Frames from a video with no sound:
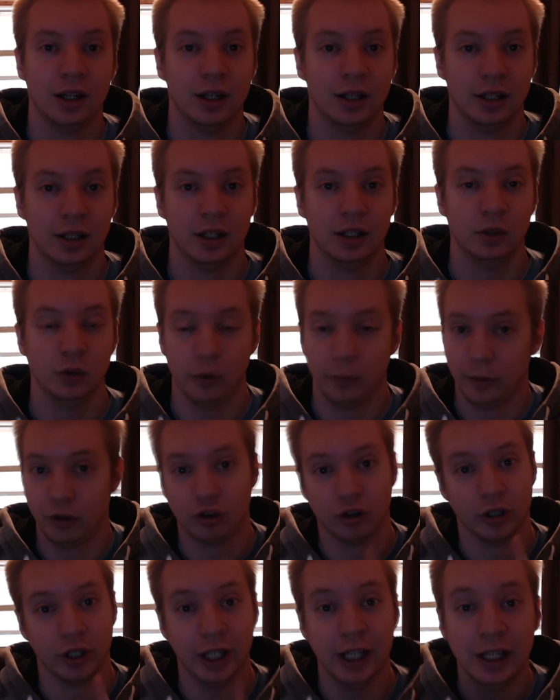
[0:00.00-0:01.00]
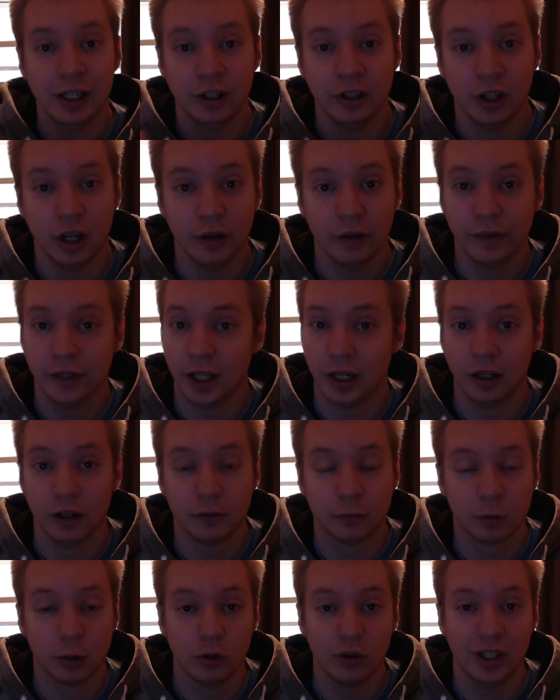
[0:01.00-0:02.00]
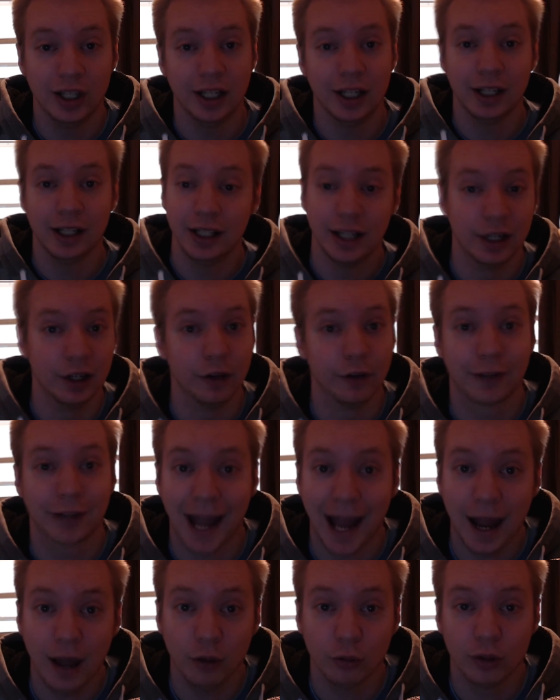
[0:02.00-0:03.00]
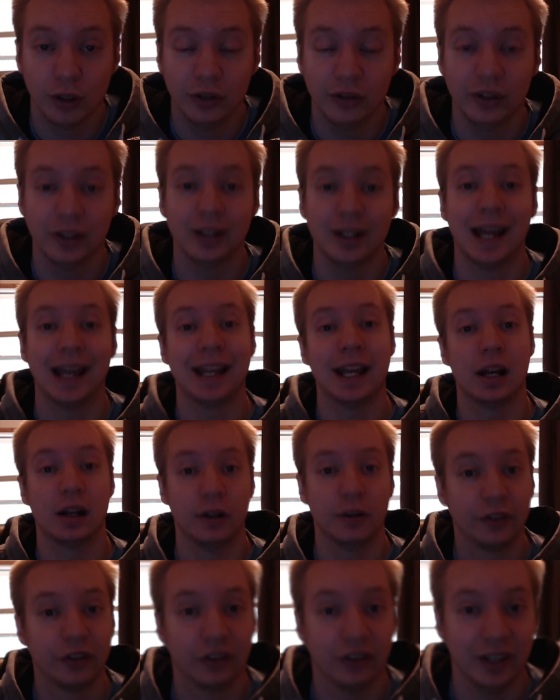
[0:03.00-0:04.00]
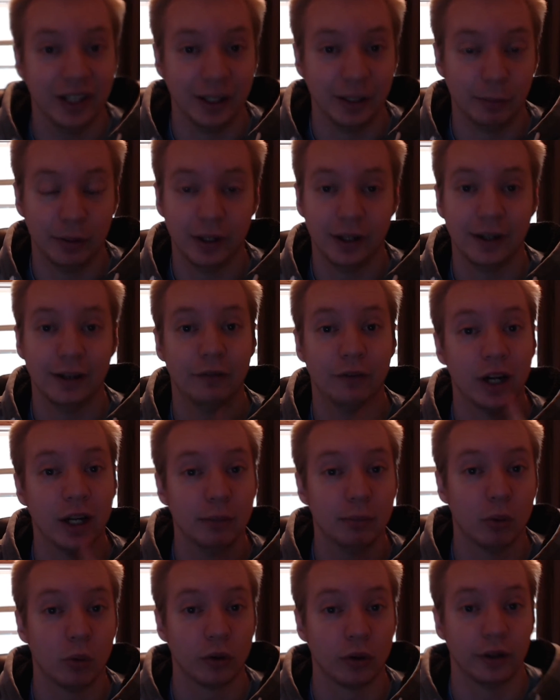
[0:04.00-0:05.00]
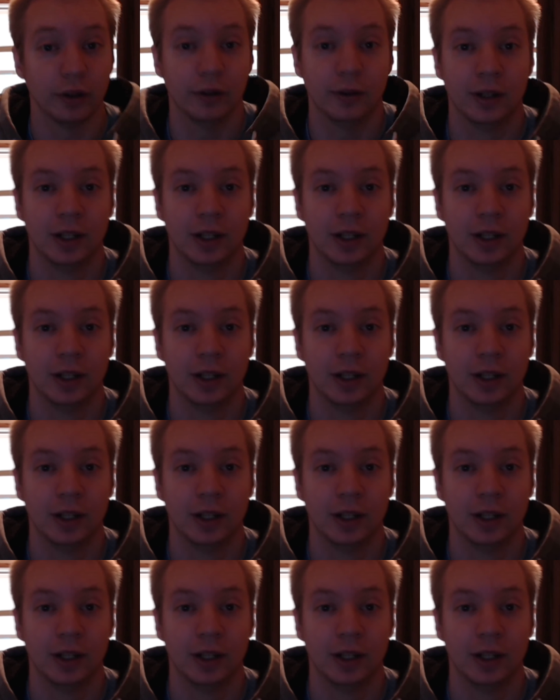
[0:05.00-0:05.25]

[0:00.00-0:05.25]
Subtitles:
You want to make sure you're eating enough, get enough protein in, get enough calories in, and get enough sleep. Very important.